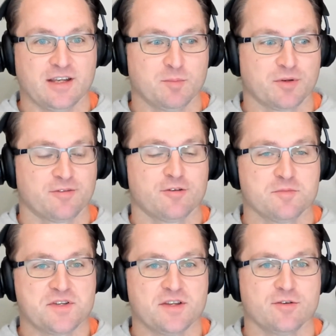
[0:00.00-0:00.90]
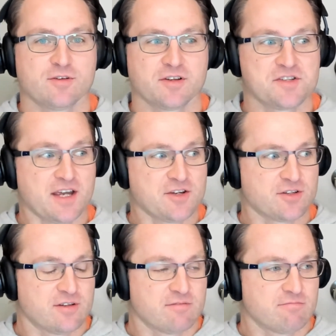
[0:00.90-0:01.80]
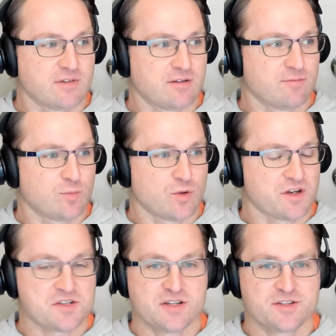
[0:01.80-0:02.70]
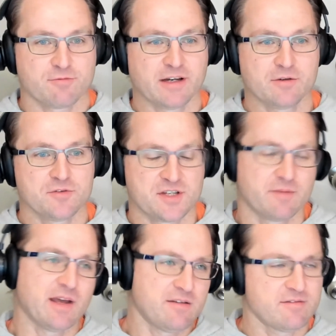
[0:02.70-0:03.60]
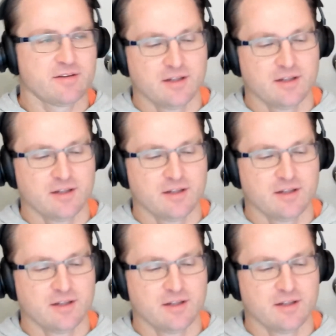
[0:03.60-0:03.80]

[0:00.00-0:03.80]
team performs in the organisation, and what I see is a records team,